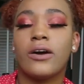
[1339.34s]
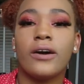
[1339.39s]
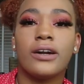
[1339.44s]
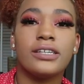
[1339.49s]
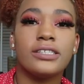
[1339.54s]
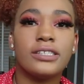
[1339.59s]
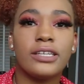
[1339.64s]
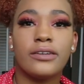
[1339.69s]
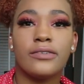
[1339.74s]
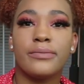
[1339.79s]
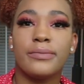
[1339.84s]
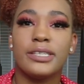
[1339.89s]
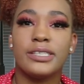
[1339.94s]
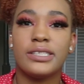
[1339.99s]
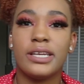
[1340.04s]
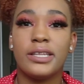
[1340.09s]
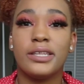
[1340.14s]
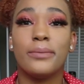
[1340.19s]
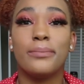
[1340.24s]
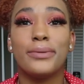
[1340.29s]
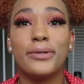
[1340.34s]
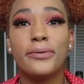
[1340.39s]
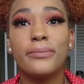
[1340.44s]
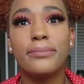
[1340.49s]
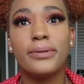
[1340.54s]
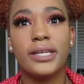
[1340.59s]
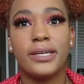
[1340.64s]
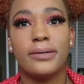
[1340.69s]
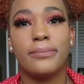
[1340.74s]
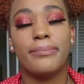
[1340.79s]
the hardest thing for me to say, the blue
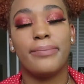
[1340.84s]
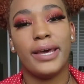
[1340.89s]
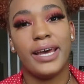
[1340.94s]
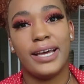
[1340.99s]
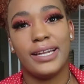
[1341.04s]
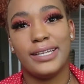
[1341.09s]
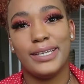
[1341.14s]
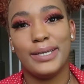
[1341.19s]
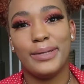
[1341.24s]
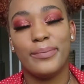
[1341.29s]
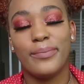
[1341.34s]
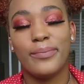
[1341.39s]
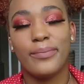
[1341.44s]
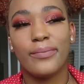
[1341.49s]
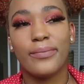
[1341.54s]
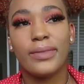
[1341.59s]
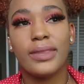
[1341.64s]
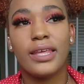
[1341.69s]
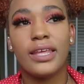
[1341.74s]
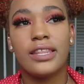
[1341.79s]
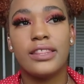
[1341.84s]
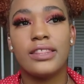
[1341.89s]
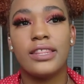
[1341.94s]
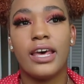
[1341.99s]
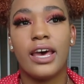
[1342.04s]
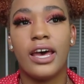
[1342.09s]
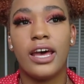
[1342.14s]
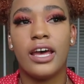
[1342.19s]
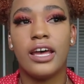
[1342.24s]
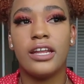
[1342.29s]
blood palette,
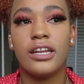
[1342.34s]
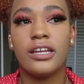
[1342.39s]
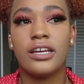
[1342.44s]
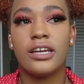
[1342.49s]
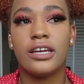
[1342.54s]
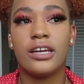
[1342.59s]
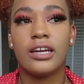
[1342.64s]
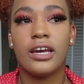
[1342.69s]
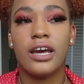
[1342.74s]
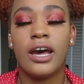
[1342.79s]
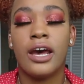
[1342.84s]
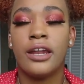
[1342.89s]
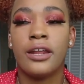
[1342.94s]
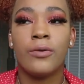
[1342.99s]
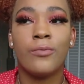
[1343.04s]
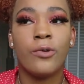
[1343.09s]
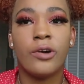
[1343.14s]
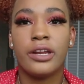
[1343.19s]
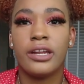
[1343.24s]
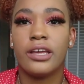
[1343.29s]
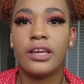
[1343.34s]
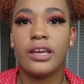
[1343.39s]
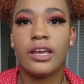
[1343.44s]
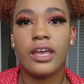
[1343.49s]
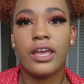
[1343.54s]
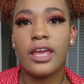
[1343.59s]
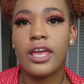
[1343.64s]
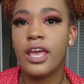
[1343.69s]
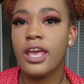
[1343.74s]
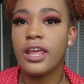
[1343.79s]
that I didn't want
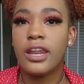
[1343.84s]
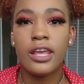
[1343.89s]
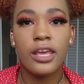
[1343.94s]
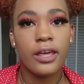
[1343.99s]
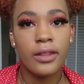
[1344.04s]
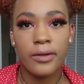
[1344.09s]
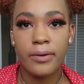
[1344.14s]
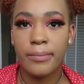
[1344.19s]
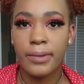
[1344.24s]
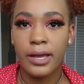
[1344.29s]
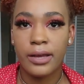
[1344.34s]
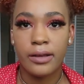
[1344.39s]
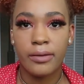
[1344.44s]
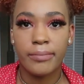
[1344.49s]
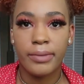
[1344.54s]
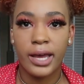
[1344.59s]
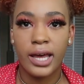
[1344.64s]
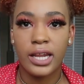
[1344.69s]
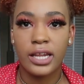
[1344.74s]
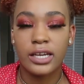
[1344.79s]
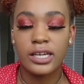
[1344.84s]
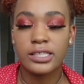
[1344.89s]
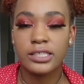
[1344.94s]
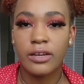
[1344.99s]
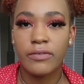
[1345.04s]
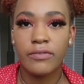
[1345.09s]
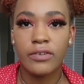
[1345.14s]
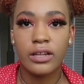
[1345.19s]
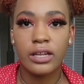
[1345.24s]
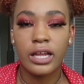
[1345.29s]
any other makeup palette because
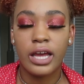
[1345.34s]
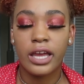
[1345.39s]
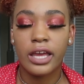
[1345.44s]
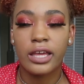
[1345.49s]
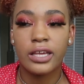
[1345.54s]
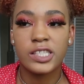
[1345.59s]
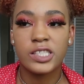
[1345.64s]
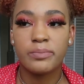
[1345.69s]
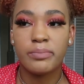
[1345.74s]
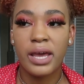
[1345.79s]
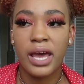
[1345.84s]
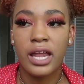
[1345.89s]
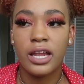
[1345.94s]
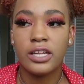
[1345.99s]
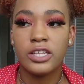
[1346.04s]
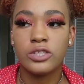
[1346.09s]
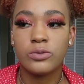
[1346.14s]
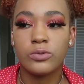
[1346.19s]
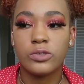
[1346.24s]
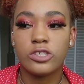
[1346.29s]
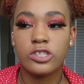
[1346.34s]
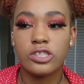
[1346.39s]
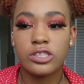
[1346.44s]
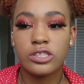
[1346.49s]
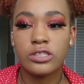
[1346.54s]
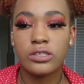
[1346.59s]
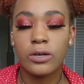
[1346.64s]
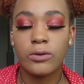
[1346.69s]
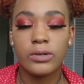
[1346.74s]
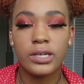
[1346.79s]
I felt like his palettes were
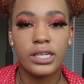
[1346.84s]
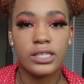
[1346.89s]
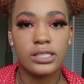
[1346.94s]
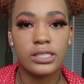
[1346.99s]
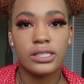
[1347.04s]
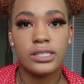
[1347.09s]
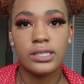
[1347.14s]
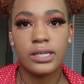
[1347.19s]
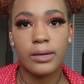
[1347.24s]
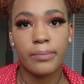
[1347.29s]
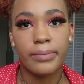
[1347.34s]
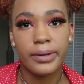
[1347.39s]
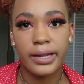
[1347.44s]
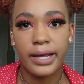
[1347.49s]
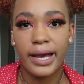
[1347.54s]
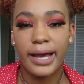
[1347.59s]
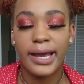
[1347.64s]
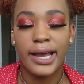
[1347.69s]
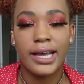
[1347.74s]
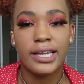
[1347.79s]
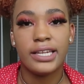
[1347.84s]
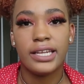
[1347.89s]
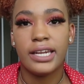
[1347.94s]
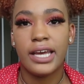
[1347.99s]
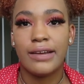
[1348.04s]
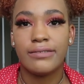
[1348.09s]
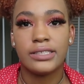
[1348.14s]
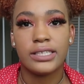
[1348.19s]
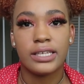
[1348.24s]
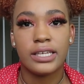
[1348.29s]
so easy to apply. I didn't
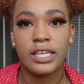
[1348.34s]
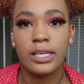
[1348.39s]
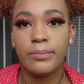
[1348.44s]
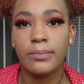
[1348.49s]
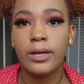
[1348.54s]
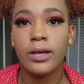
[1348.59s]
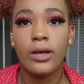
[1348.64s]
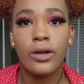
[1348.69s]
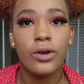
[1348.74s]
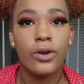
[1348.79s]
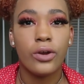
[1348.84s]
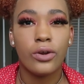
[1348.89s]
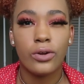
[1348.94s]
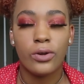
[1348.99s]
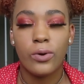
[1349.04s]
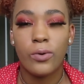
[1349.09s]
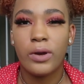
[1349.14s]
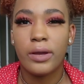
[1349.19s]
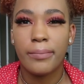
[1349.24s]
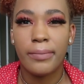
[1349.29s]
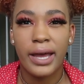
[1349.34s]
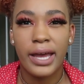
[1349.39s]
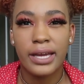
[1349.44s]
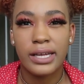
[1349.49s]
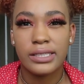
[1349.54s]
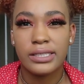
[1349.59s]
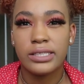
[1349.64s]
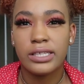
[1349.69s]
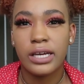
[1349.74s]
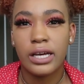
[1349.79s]
have to keep going
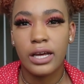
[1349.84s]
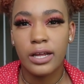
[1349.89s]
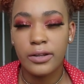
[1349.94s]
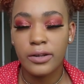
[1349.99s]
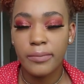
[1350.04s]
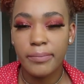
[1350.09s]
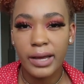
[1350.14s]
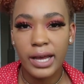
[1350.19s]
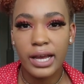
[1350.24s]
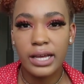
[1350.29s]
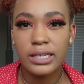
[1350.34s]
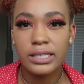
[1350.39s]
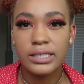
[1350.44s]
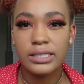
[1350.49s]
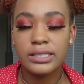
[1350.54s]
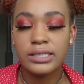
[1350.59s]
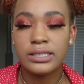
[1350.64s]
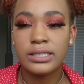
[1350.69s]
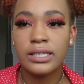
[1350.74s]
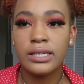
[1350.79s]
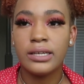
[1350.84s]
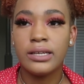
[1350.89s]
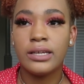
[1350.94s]
back into other palettes.